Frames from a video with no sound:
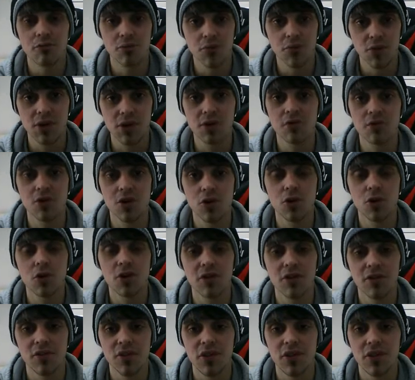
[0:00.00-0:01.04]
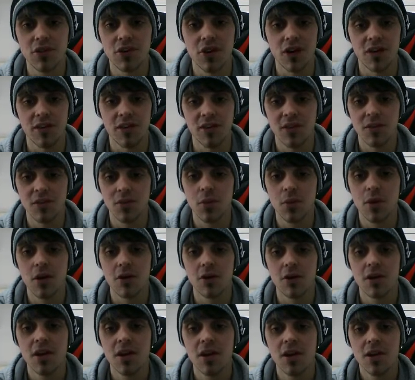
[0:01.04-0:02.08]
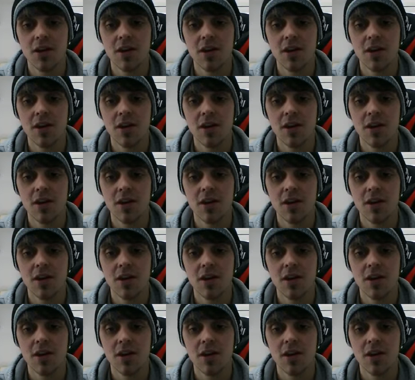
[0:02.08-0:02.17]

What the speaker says: pre-recorded for you guys as well.